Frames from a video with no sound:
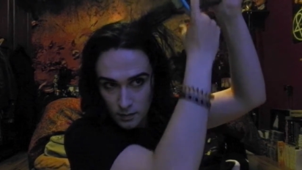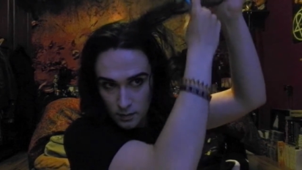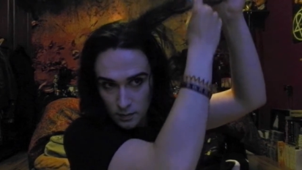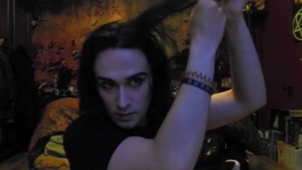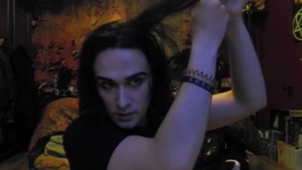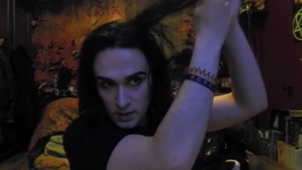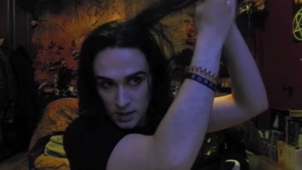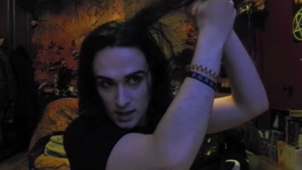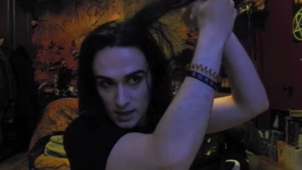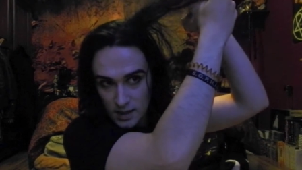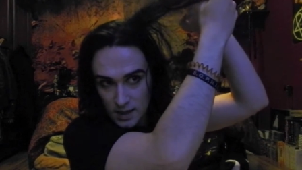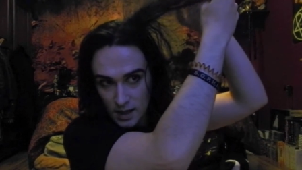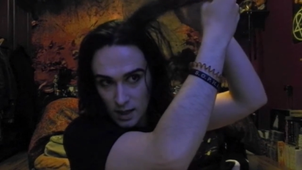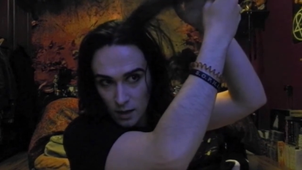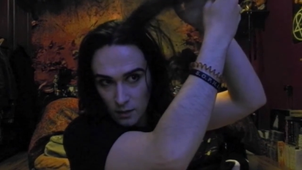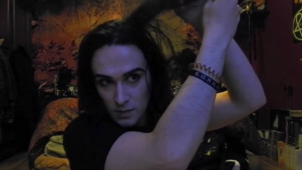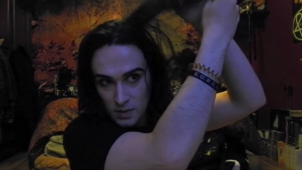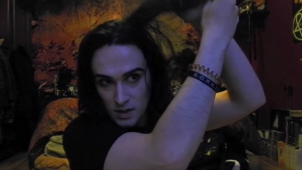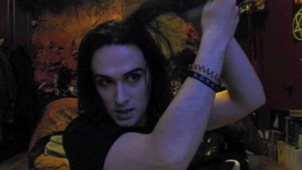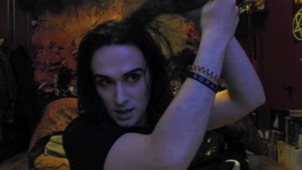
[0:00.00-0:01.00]
The teasing
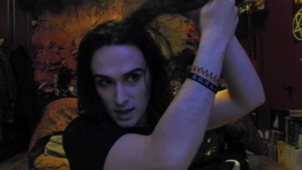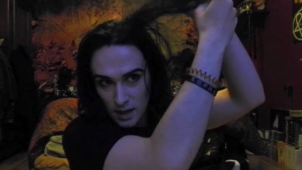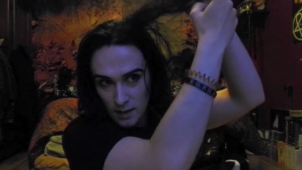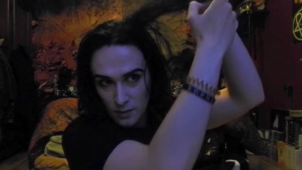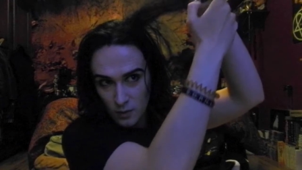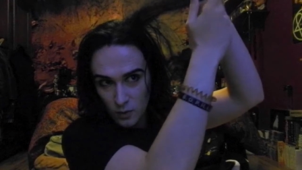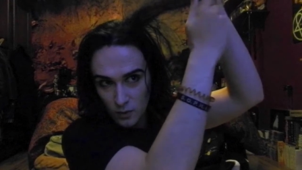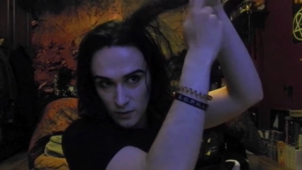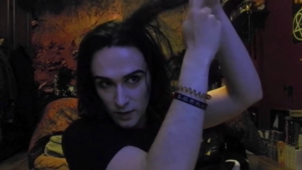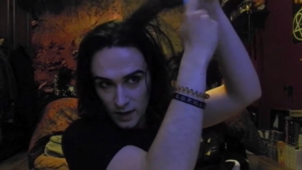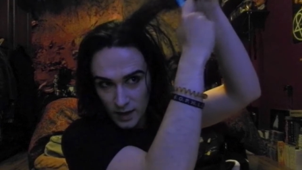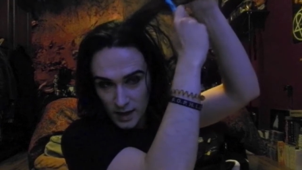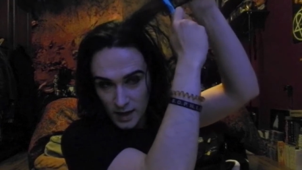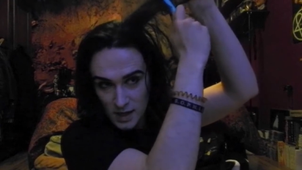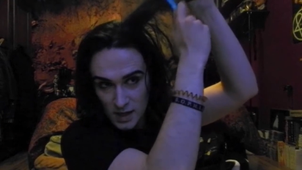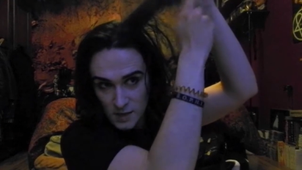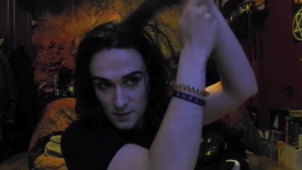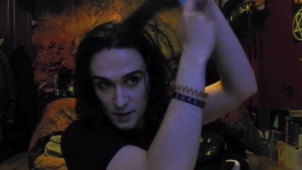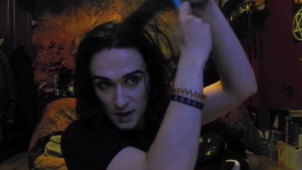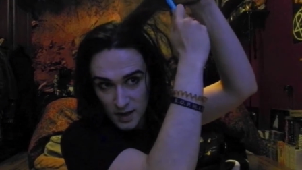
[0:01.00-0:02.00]
helps to get more of like a
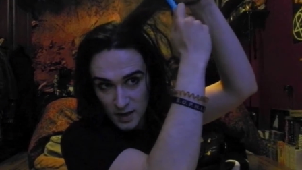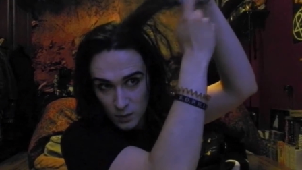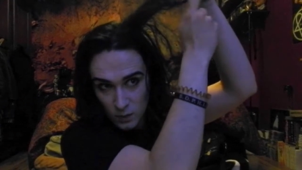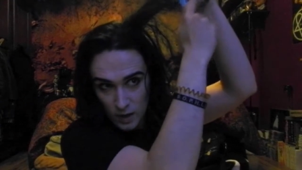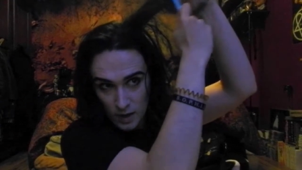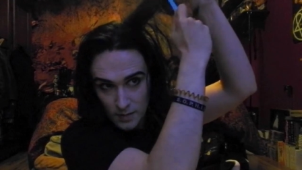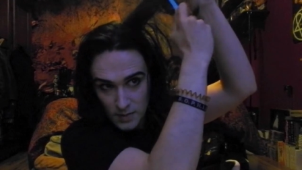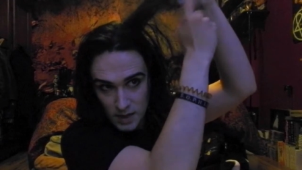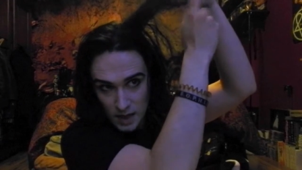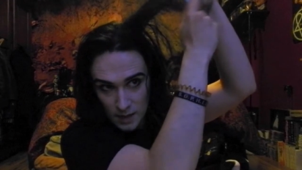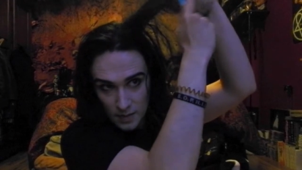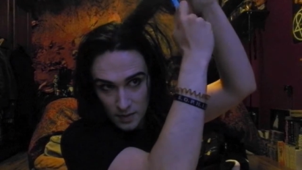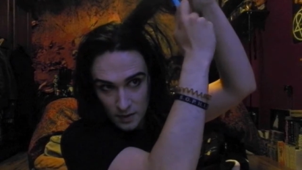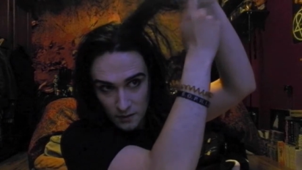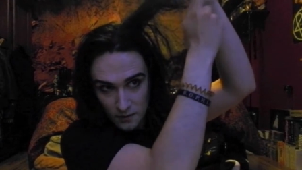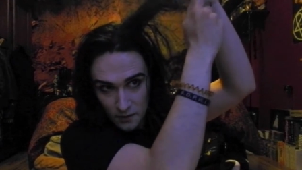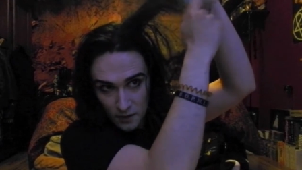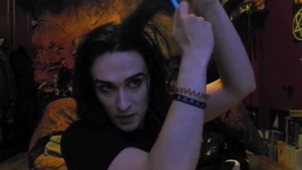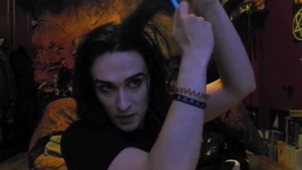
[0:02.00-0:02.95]
spider web type of